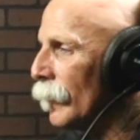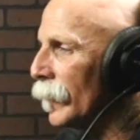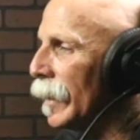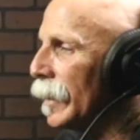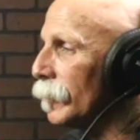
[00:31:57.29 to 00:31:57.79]

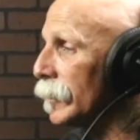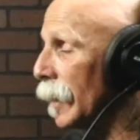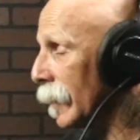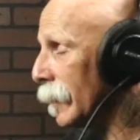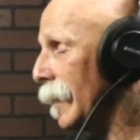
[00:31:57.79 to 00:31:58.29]
And he was
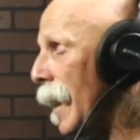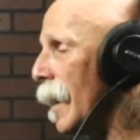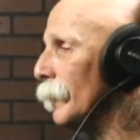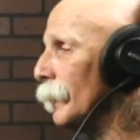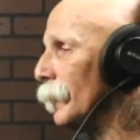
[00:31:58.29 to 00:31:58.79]
like,
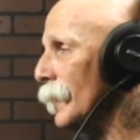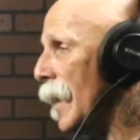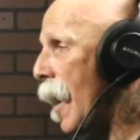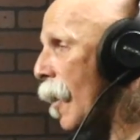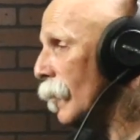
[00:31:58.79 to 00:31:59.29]
yeah,
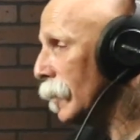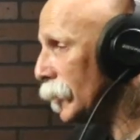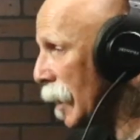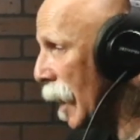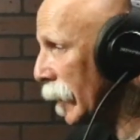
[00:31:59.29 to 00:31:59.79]
now
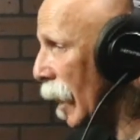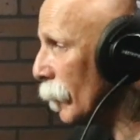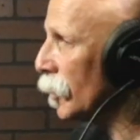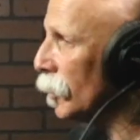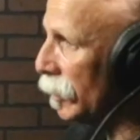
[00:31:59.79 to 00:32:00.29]
you got the
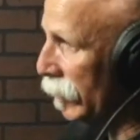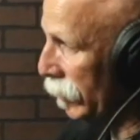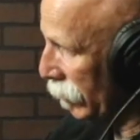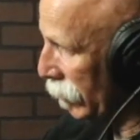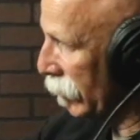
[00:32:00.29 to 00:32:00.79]

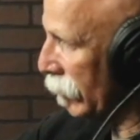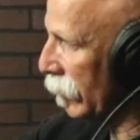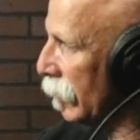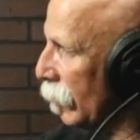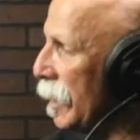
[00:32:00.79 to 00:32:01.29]
opportunity
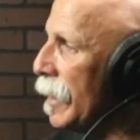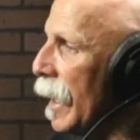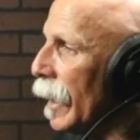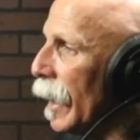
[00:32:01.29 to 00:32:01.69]
to be that guy.